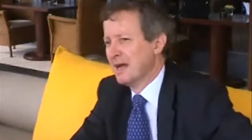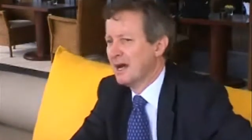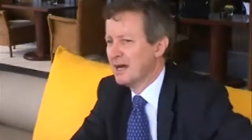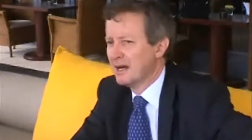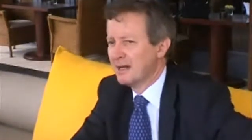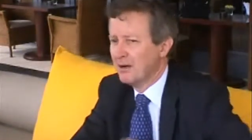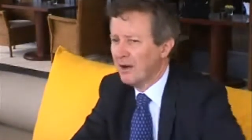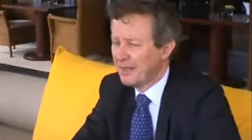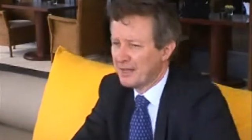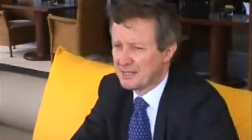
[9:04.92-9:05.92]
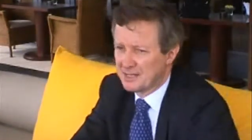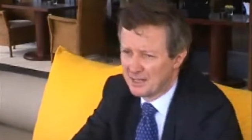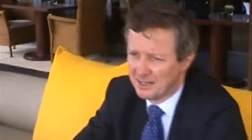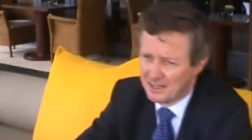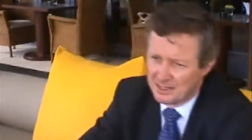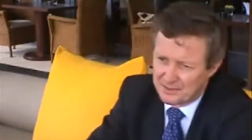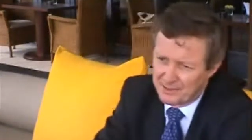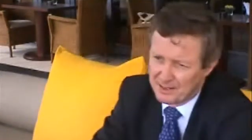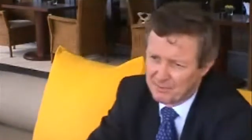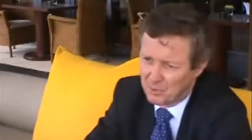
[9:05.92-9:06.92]
I think it's
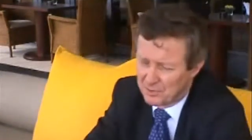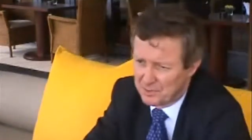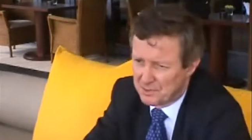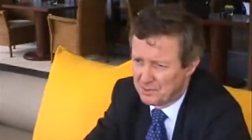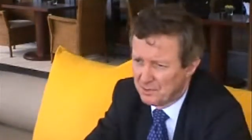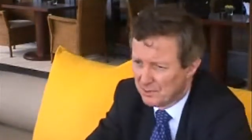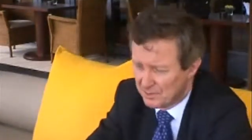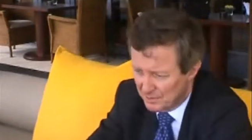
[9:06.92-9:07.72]
very important to